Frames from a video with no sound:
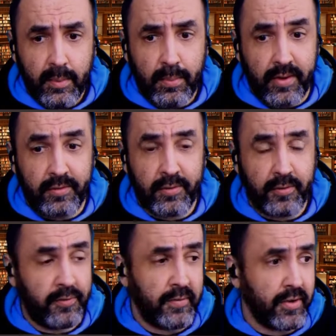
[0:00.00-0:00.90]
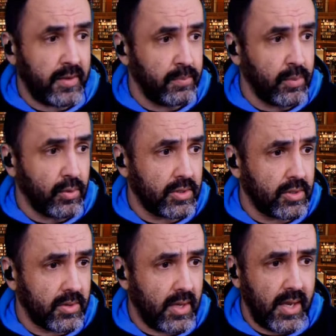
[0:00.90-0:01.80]
favorite books.
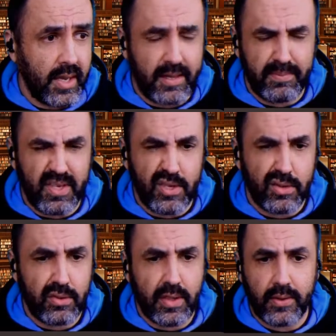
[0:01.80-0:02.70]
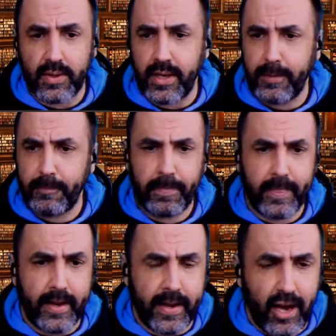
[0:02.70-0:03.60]
Okay, let me know. Okay,
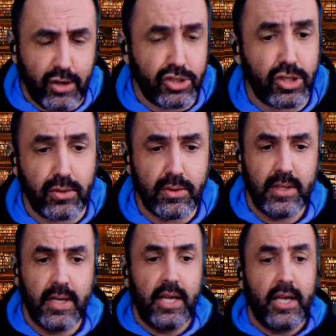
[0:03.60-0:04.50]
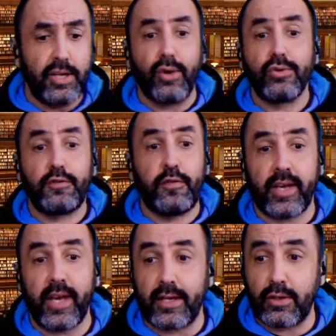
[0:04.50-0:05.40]
and also don't
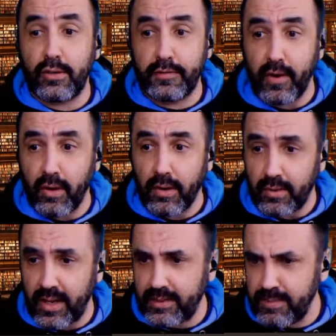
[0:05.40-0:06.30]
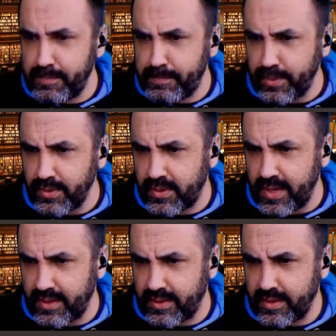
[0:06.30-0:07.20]
forget to follow. Let me put
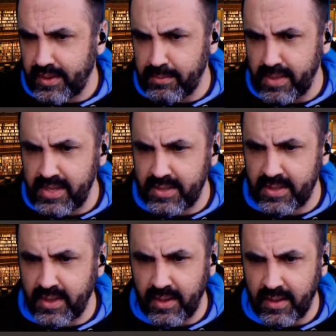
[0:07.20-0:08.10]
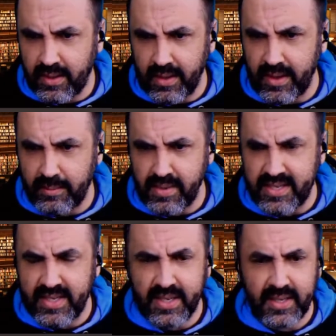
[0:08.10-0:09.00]
that amazing thing,
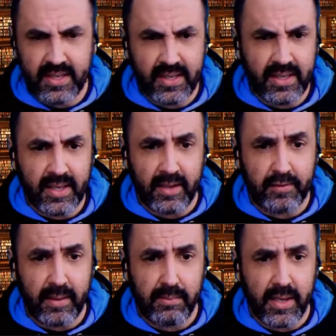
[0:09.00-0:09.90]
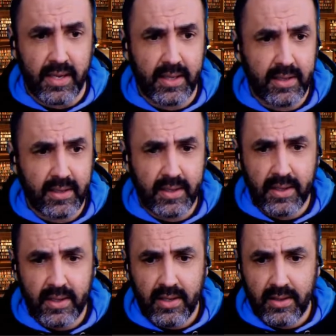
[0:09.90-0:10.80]
amazing gif I made.
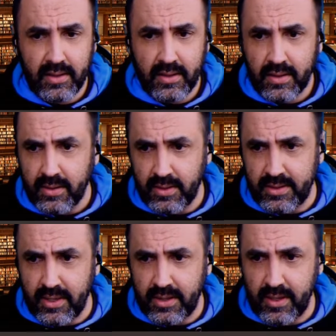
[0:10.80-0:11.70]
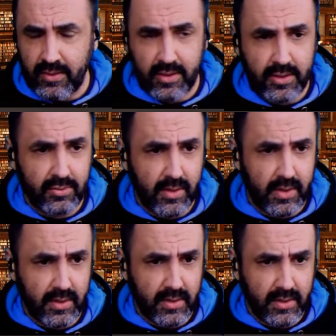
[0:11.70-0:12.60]
Oh, it's not that this
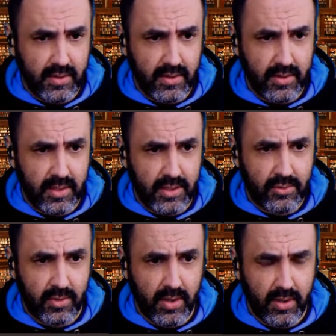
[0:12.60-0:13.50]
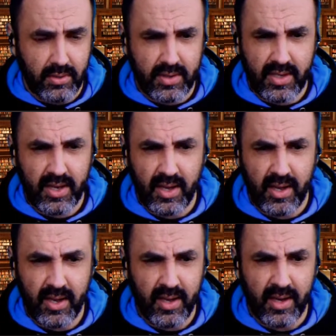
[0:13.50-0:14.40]
one. This one. Look
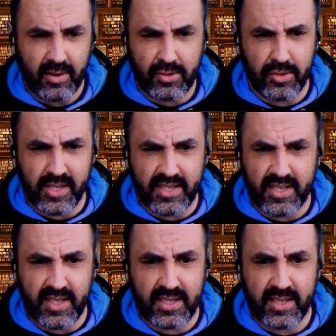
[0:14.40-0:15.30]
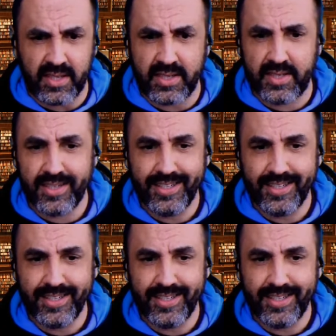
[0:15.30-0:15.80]
how crazy this is.